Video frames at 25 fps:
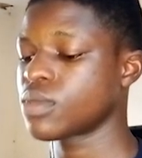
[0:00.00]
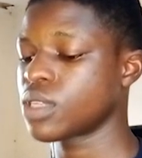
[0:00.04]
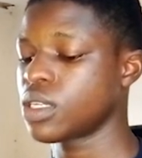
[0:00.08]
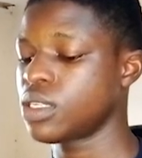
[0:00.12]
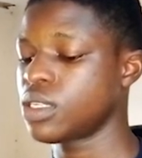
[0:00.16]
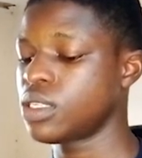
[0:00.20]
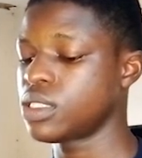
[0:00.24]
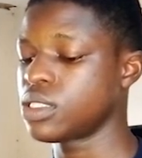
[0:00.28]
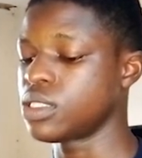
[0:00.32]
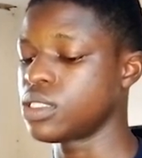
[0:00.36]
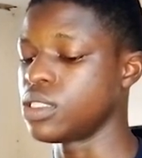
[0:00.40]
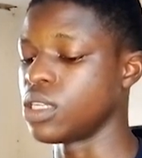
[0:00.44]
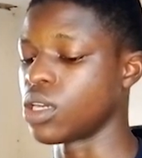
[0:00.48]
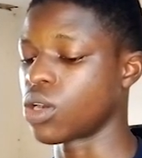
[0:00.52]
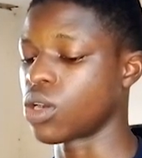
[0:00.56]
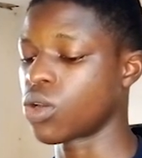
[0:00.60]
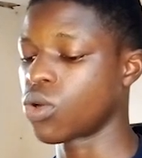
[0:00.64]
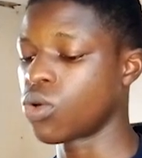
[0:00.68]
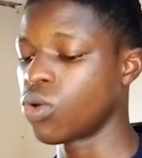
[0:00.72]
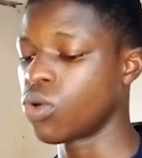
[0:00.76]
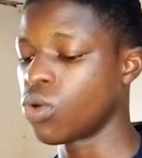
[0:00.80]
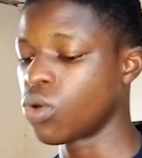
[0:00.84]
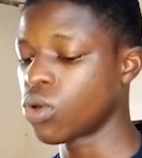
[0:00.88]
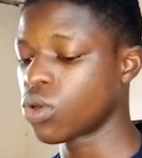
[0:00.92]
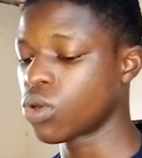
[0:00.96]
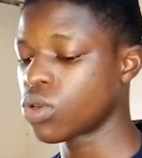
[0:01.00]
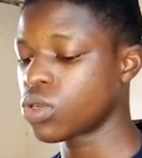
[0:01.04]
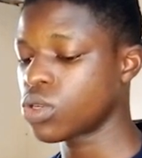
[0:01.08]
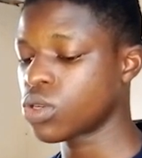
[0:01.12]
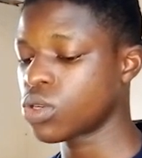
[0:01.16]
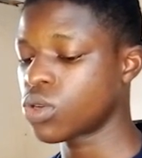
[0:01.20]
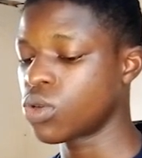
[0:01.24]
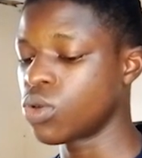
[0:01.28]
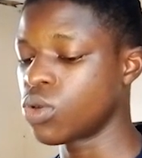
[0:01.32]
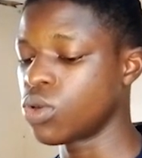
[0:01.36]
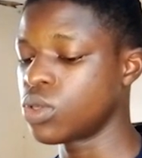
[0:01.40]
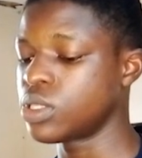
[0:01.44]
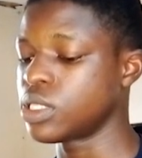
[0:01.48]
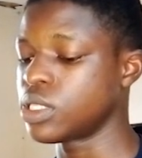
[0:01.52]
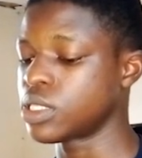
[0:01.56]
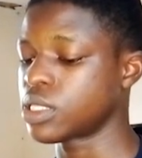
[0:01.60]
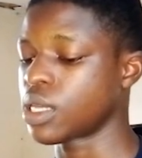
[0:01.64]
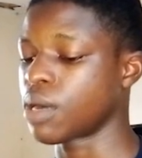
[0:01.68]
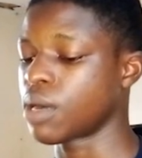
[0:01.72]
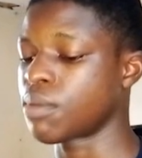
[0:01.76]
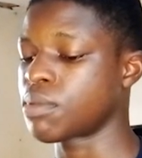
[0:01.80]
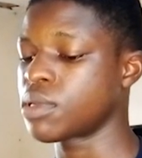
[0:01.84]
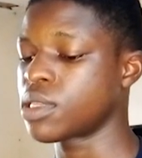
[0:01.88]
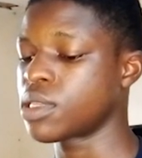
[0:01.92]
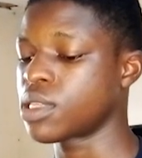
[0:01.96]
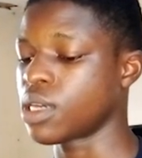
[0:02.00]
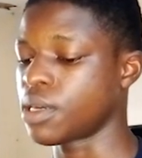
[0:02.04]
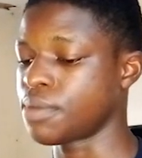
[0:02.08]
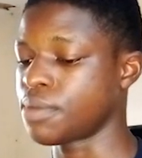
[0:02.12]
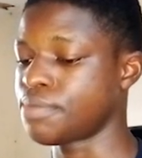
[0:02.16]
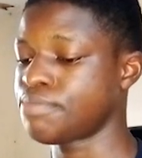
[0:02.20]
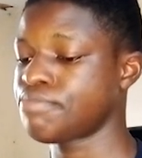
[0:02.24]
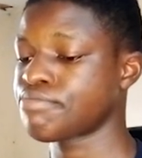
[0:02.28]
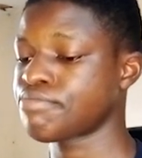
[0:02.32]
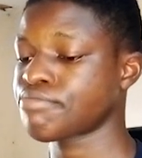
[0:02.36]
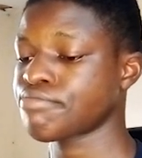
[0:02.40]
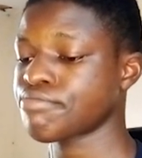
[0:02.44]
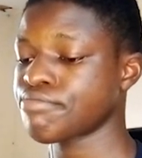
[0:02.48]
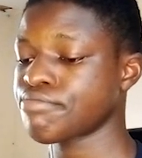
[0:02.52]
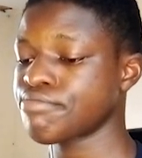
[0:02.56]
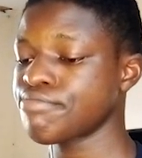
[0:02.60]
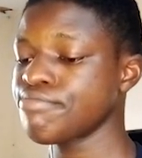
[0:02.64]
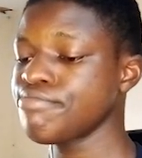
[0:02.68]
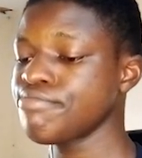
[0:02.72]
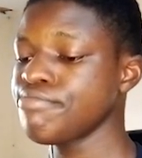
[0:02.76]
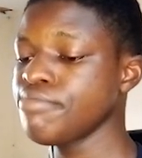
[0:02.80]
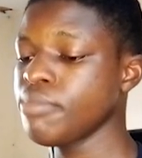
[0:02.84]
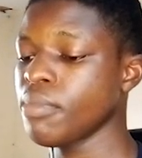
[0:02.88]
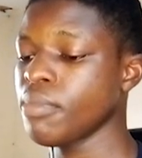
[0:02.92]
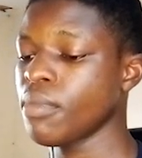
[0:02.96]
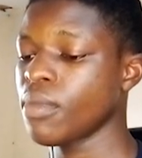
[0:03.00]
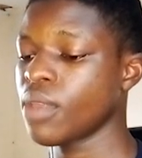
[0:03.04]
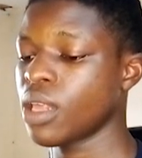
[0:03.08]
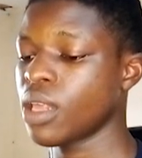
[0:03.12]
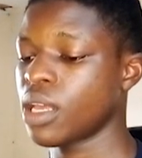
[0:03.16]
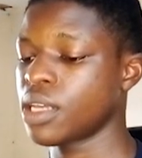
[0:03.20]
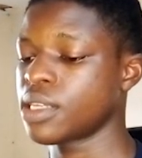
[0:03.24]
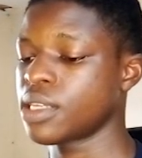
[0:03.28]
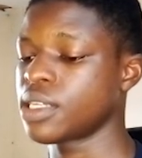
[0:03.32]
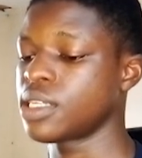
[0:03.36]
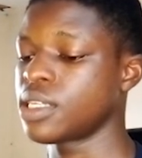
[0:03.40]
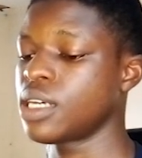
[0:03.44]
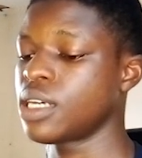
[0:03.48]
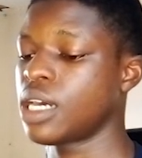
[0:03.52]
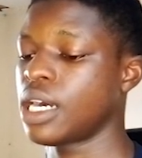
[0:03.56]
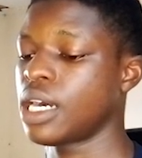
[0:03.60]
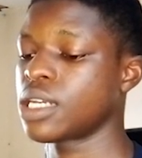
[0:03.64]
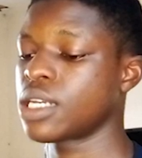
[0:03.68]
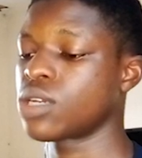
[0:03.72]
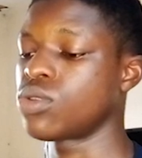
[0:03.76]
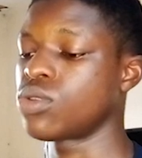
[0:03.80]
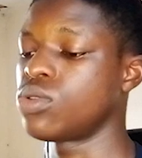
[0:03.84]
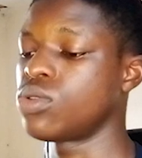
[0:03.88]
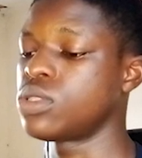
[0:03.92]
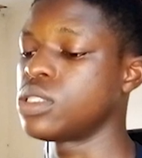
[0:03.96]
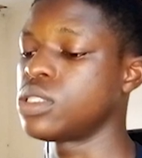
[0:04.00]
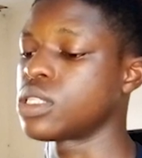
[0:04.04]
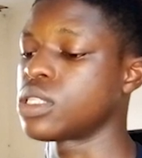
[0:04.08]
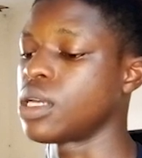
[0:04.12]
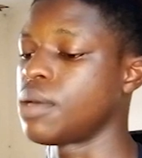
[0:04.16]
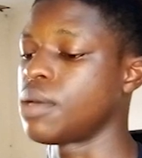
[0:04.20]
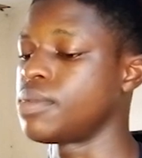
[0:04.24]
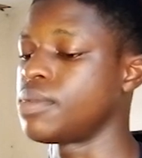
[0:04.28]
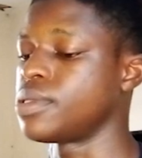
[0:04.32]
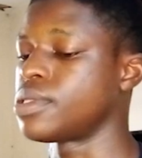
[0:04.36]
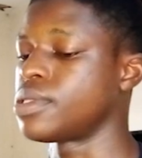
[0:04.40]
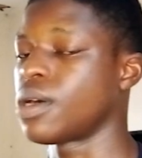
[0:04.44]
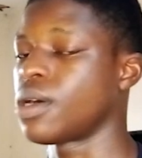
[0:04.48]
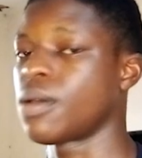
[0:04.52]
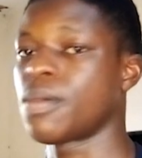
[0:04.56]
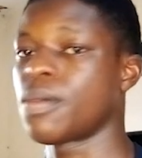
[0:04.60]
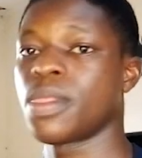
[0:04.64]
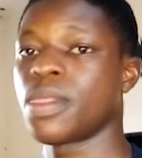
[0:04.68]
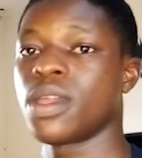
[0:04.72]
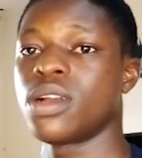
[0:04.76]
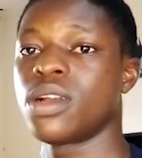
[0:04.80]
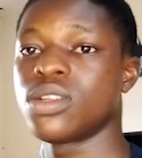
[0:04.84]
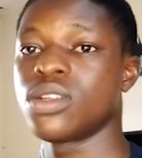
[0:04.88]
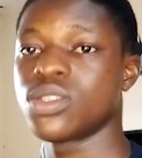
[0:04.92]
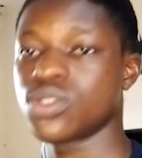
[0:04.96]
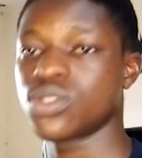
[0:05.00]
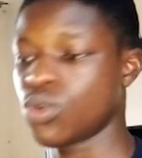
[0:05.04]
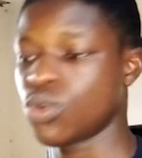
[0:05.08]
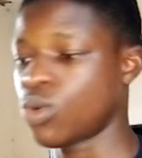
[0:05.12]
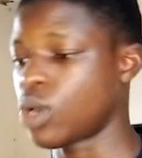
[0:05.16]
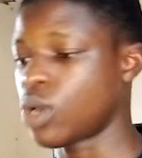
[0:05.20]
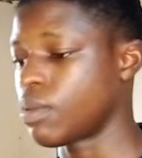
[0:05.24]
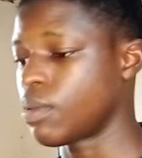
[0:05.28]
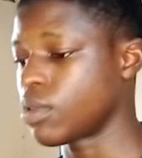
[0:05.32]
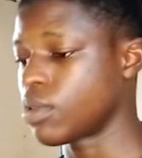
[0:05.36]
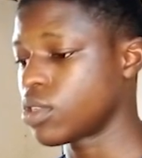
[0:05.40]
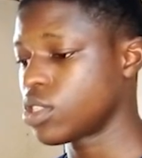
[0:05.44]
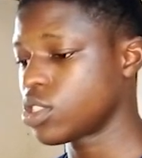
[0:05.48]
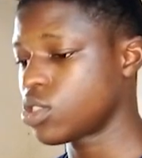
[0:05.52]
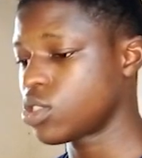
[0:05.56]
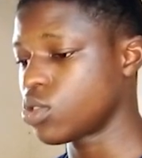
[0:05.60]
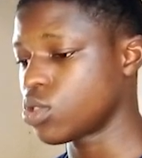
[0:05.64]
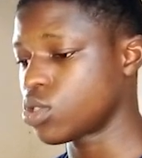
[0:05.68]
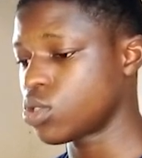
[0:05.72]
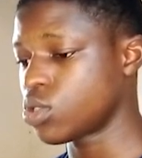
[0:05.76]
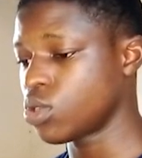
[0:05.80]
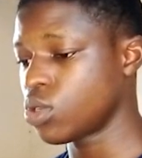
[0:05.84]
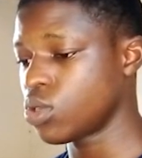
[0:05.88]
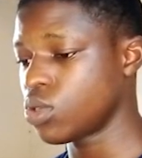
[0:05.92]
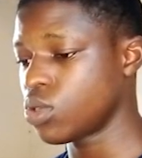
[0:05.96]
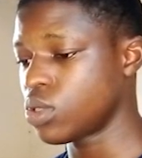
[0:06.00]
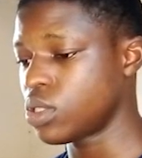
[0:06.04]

This is the code interpreter, AI code interpreter. So I'm going to show you